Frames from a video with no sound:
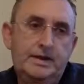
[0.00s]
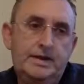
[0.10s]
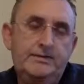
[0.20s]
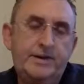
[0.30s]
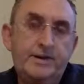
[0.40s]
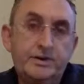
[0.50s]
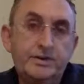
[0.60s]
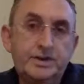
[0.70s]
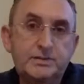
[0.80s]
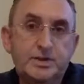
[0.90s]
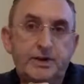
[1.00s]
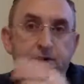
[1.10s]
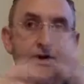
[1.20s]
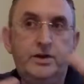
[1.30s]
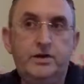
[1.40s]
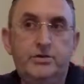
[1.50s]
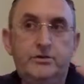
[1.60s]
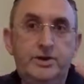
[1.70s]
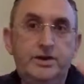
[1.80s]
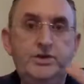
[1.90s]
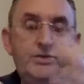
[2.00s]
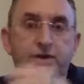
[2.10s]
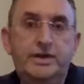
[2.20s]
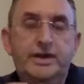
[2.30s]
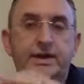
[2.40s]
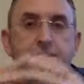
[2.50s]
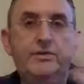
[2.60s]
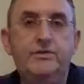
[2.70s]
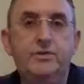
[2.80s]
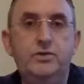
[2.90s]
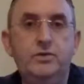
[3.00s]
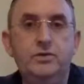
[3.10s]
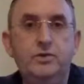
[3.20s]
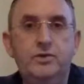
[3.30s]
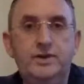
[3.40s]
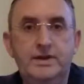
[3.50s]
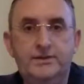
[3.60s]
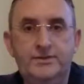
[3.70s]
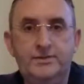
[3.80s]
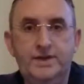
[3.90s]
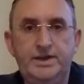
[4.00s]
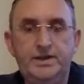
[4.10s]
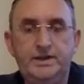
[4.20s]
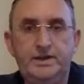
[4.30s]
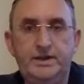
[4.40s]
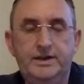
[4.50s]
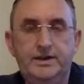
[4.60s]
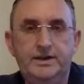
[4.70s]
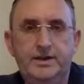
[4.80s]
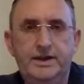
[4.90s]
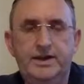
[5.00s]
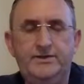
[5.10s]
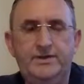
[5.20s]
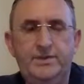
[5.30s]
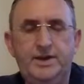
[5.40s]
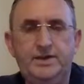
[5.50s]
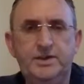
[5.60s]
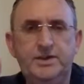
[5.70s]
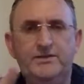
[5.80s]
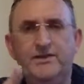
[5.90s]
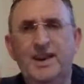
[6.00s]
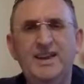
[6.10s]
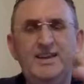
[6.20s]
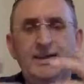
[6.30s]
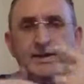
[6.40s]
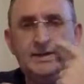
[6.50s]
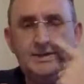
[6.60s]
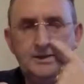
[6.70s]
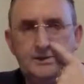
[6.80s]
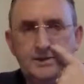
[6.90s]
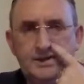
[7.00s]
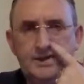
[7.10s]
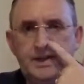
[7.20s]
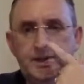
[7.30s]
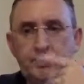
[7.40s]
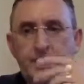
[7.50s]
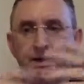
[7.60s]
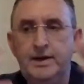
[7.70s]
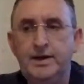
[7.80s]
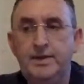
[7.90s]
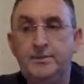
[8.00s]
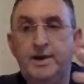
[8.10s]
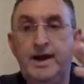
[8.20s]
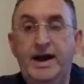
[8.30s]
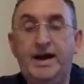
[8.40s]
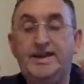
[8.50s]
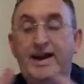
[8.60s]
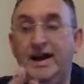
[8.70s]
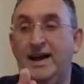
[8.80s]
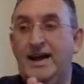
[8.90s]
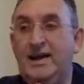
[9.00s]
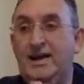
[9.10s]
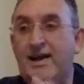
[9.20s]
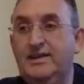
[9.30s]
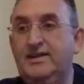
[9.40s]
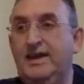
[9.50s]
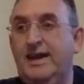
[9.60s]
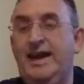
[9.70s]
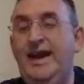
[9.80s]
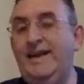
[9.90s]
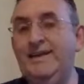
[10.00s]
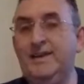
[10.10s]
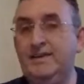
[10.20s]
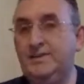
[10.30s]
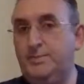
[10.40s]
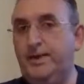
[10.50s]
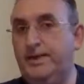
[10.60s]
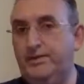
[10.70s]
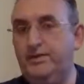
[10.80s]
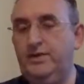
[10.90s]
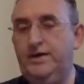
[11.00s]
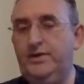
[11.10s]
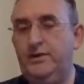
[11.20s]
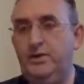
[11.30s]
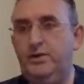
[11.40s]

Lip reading: even a grounded spirit can read you, and they can give you good information, and that information can validate itself in a certain way. But an ignorant spirit, if you like,